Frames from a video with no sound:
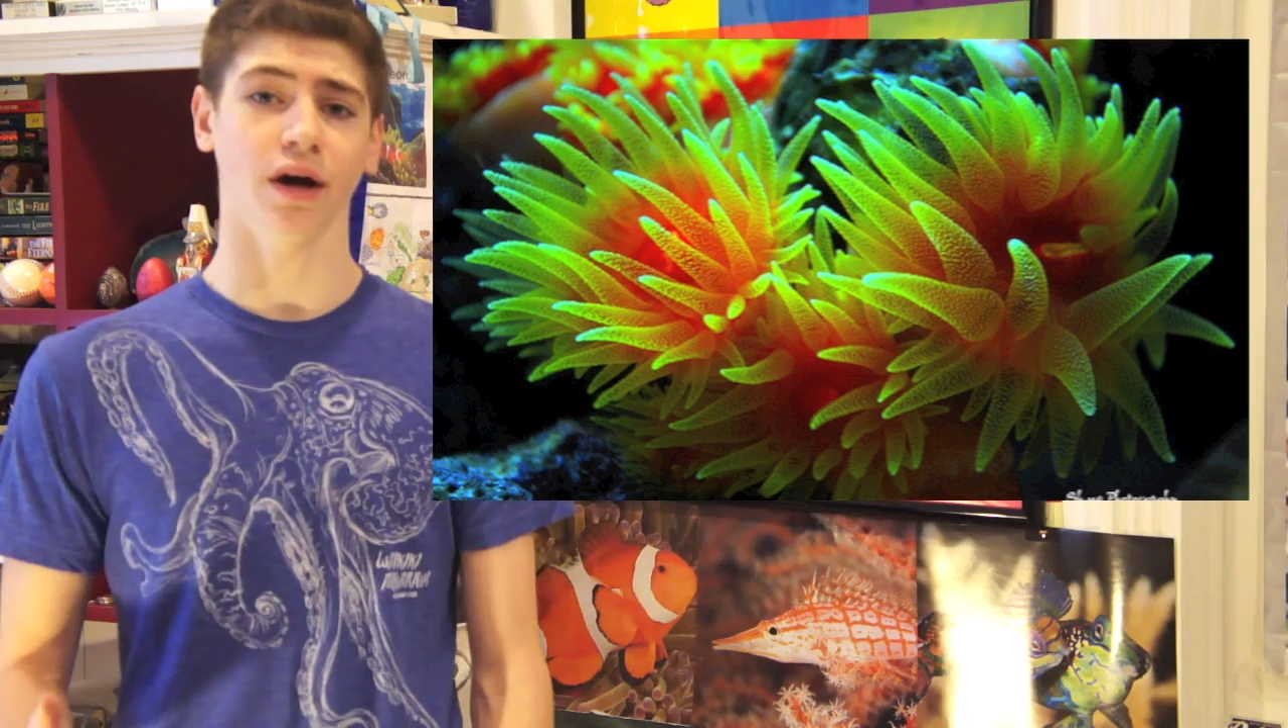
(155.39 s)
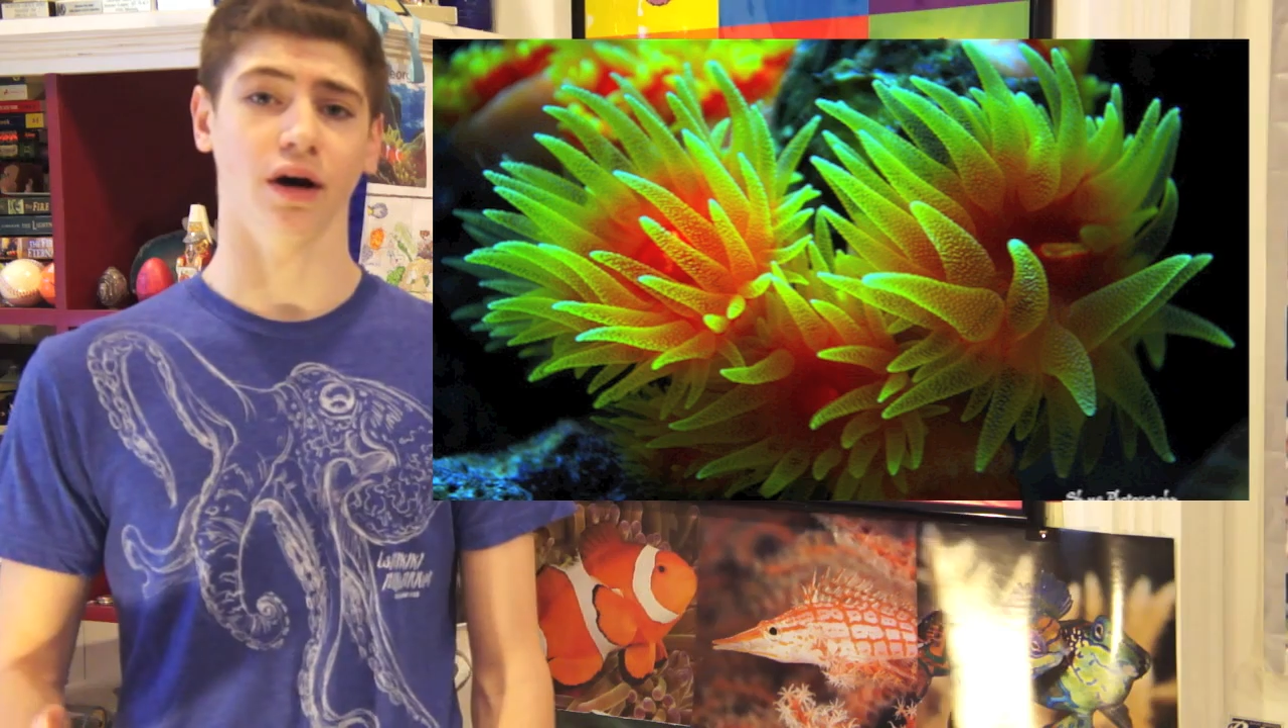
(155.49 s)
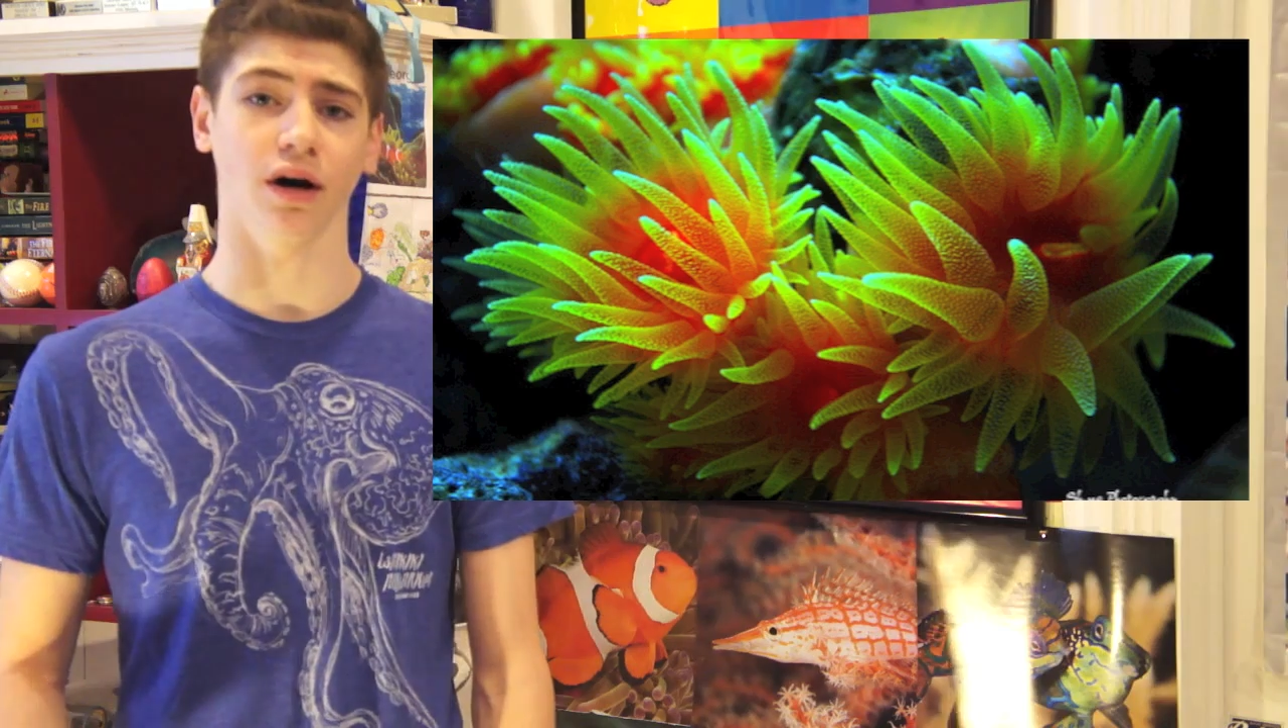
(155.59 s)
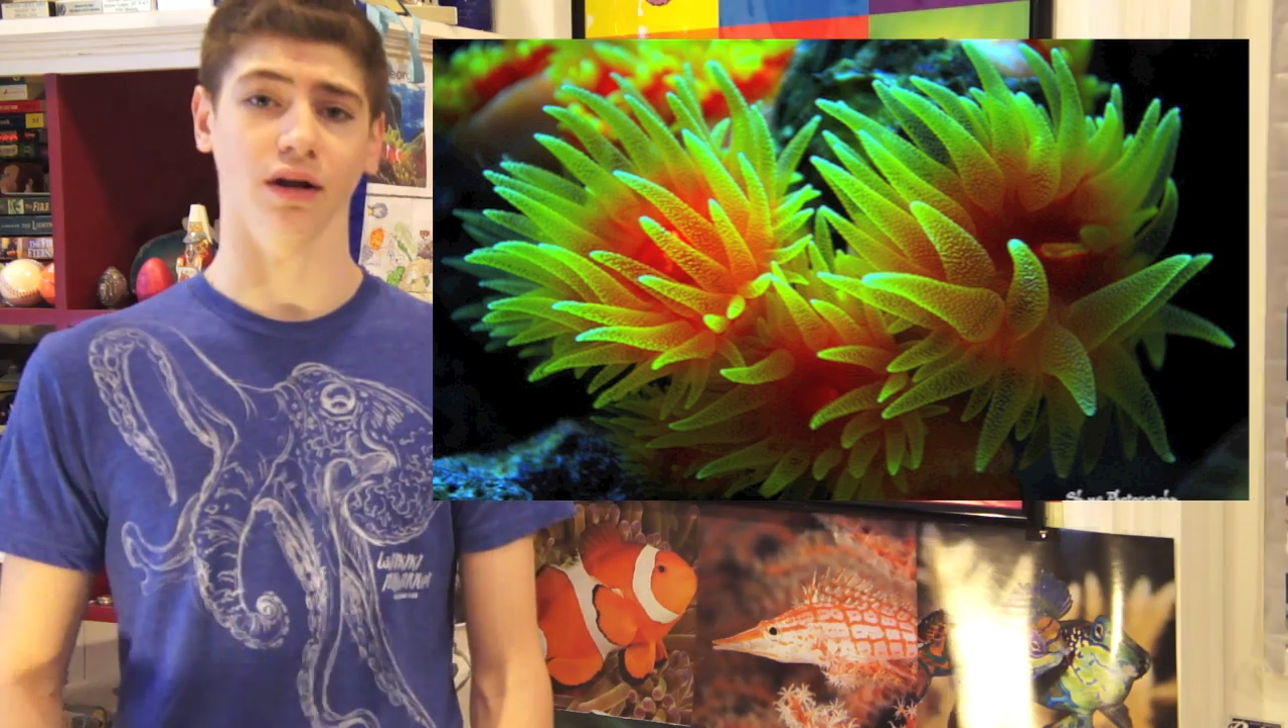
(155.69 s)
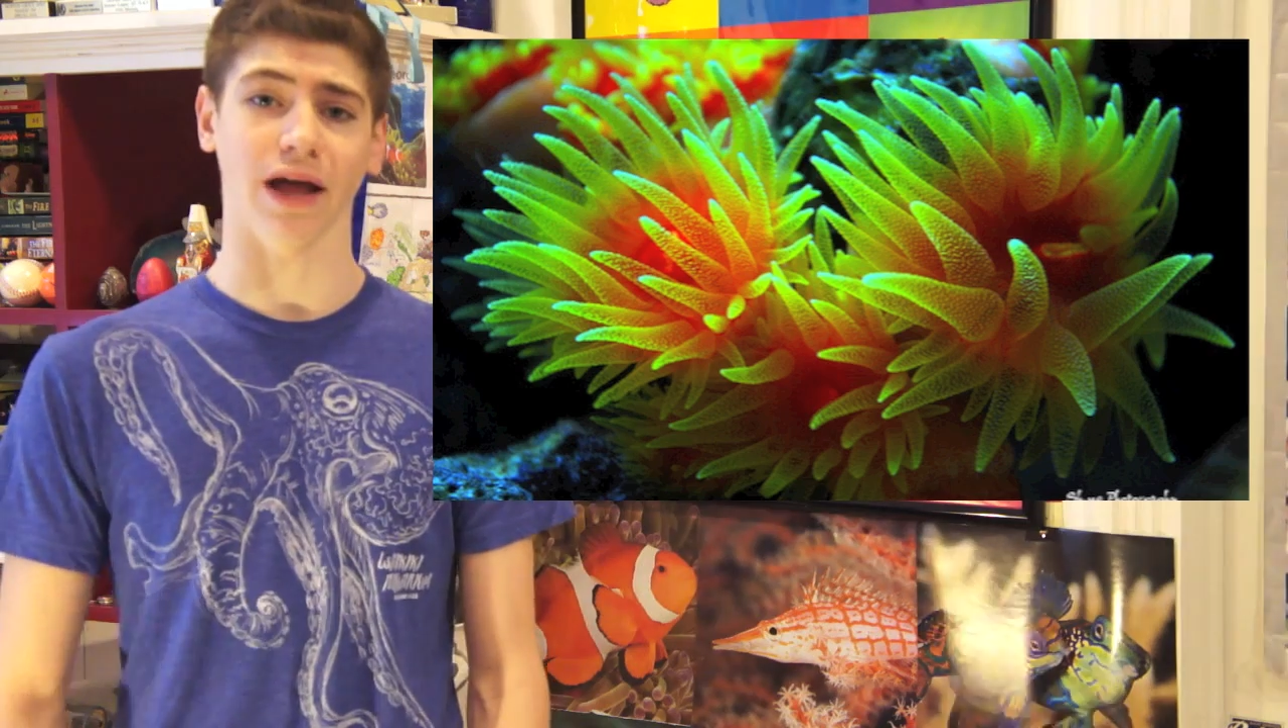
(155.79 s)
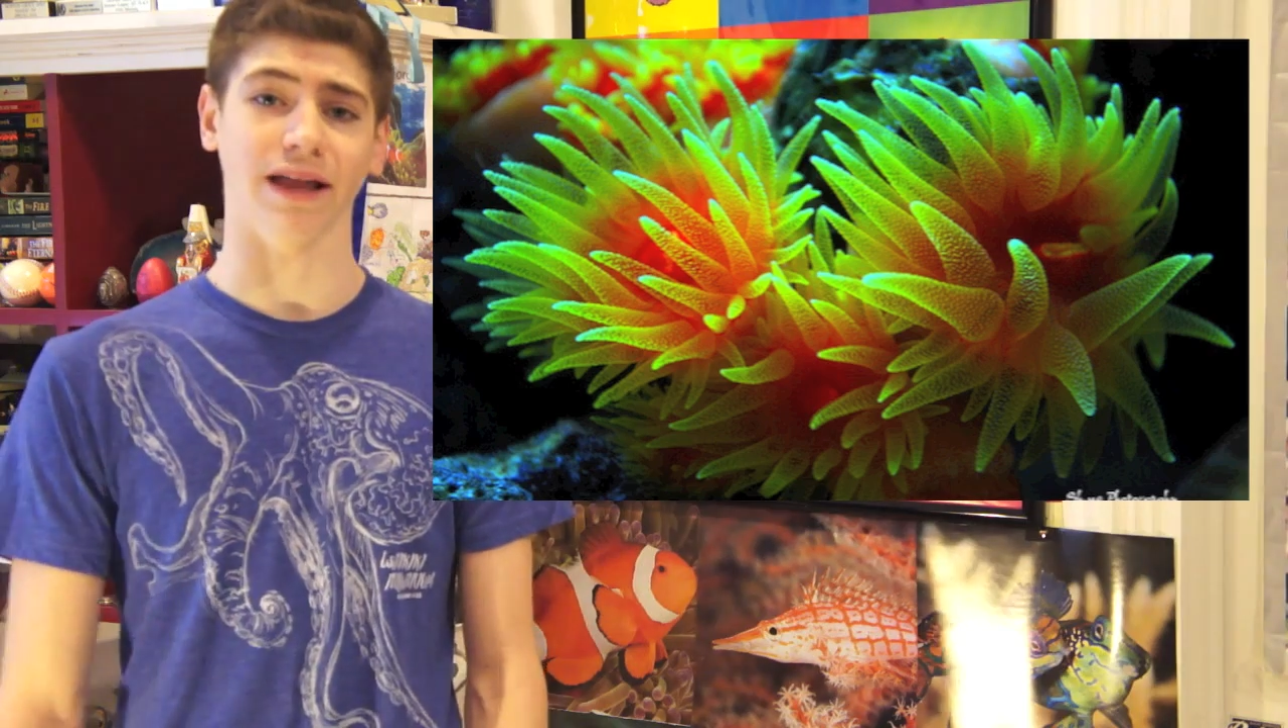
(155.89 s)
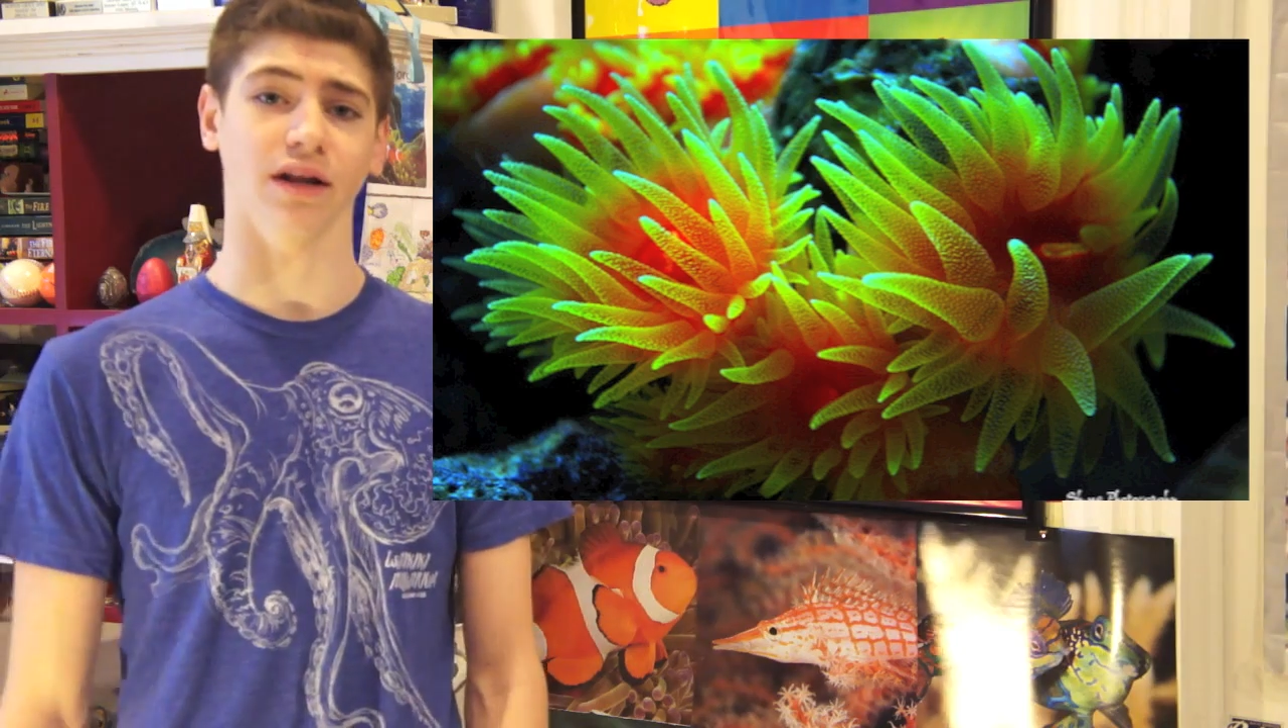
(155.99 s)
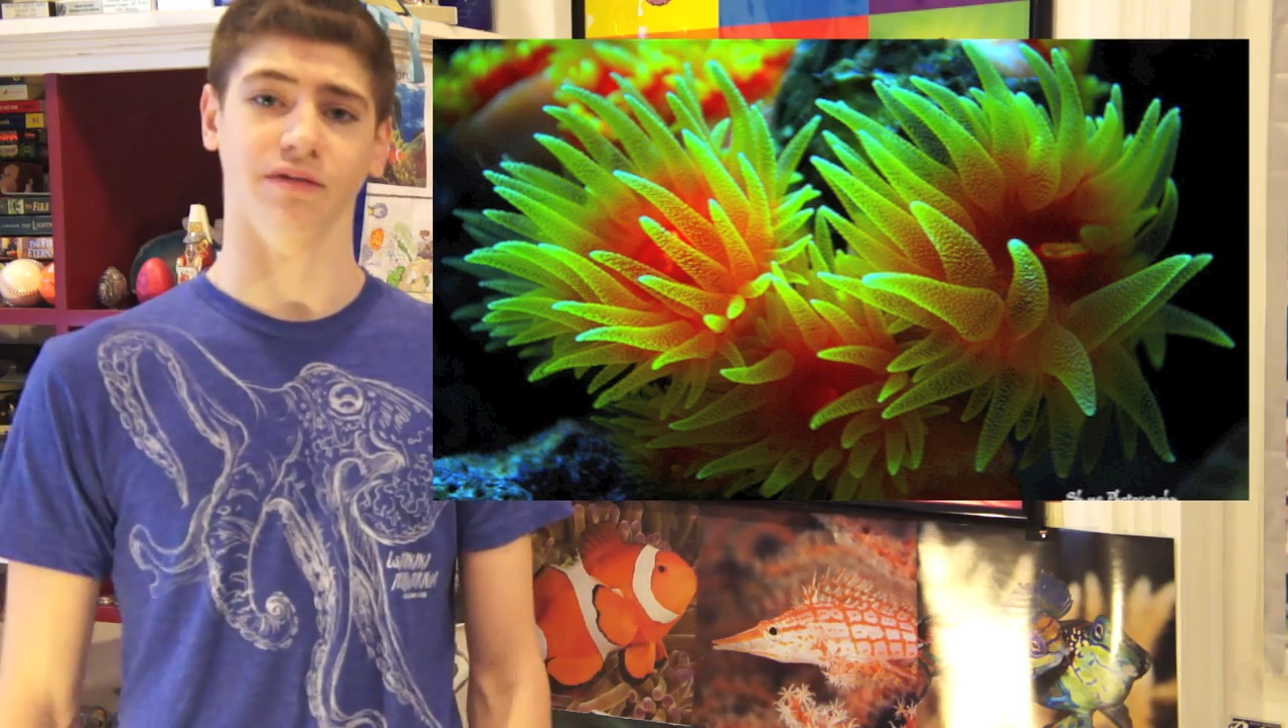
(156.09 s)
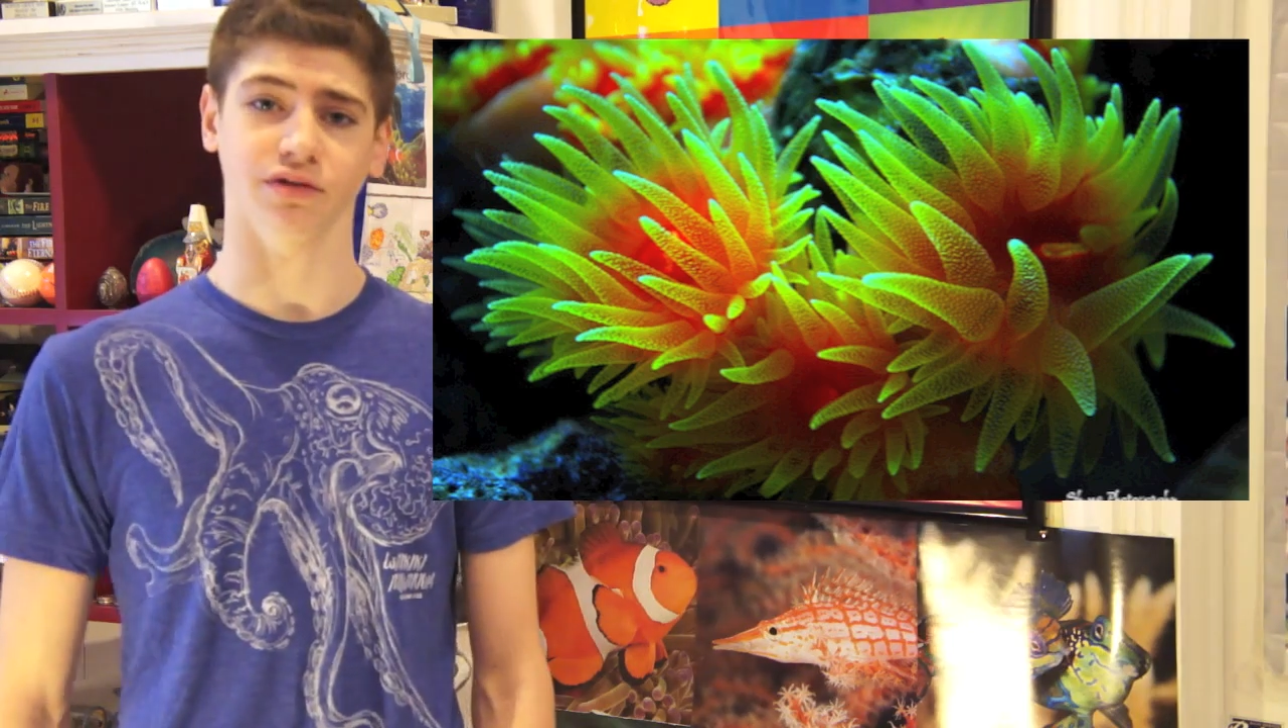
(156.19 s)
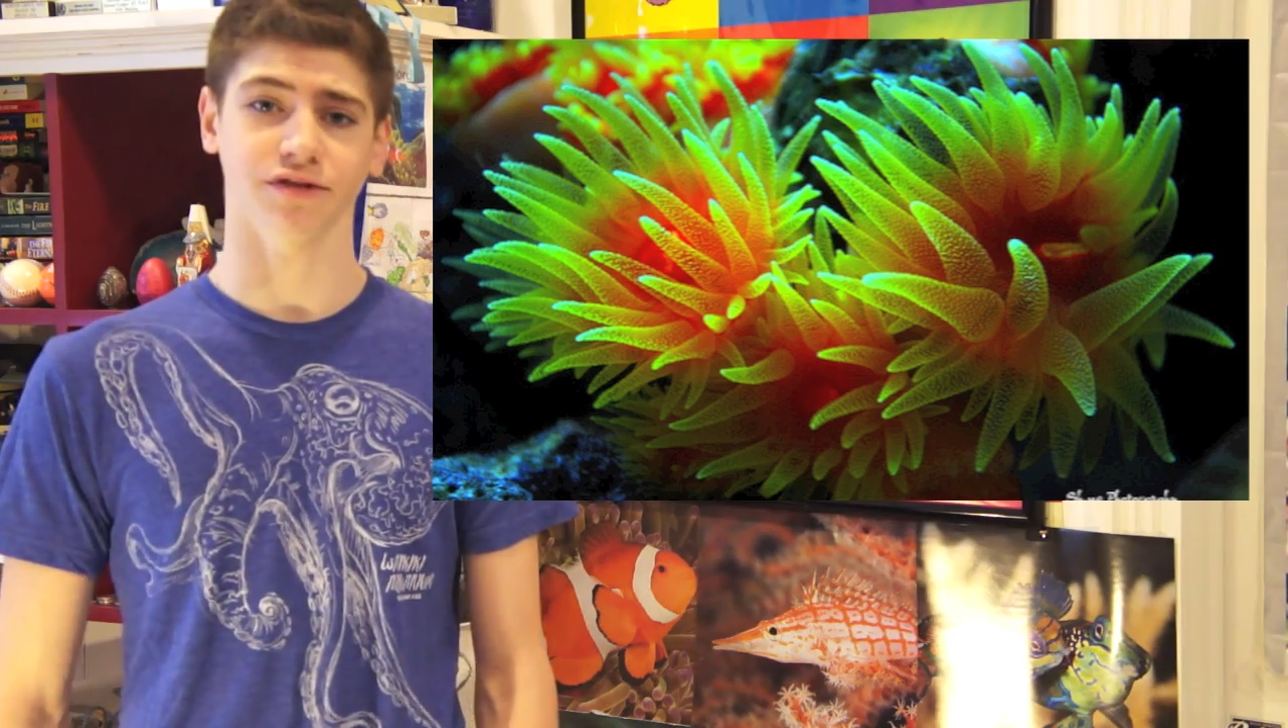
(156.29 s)
light
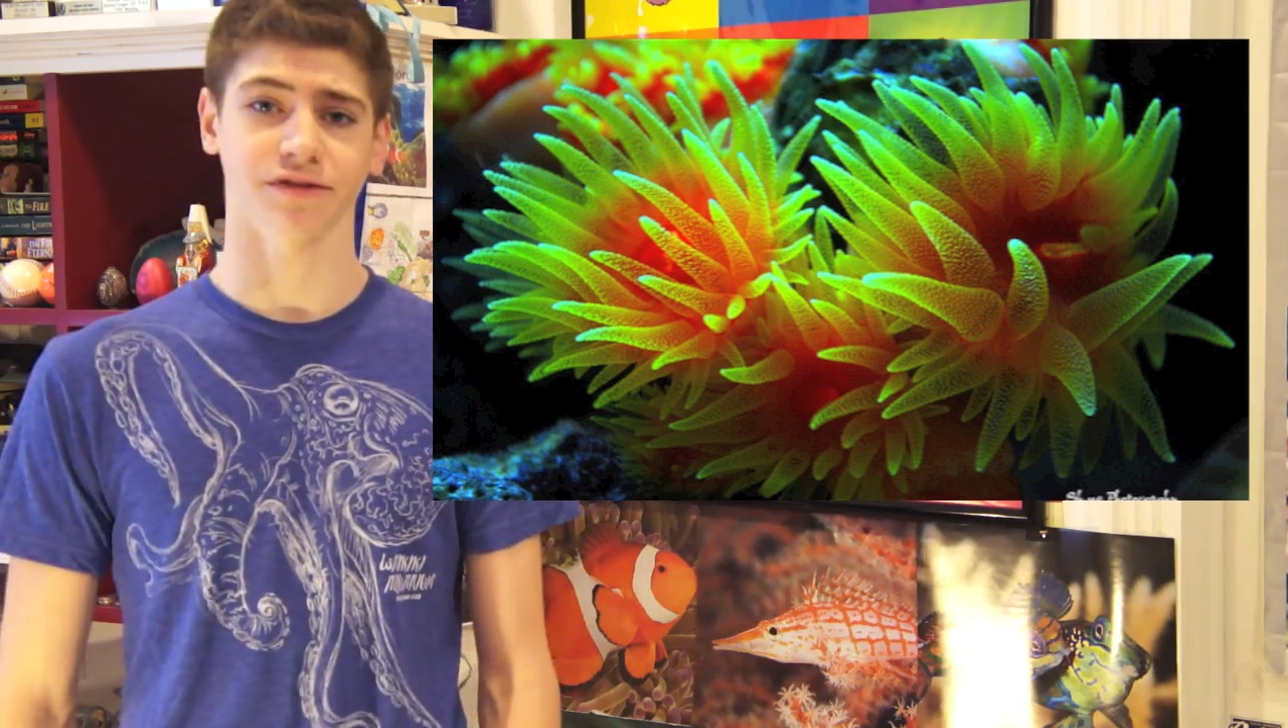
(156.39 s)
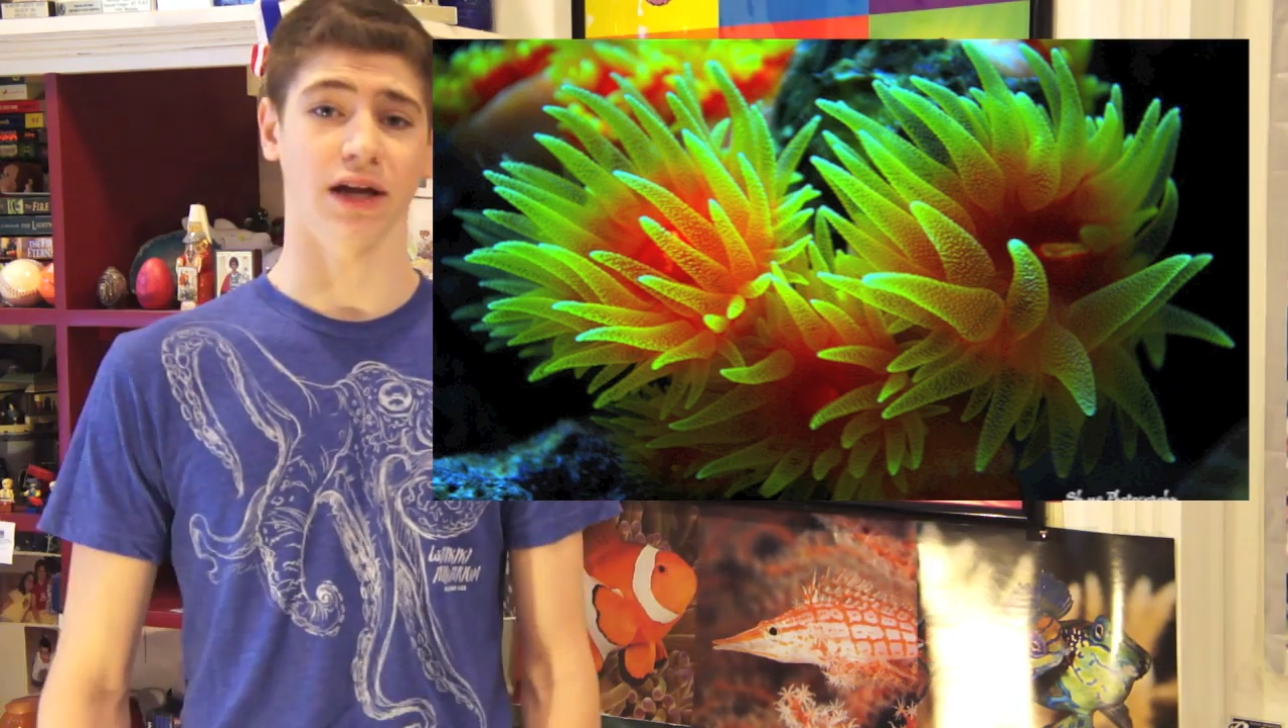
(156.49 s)
levels.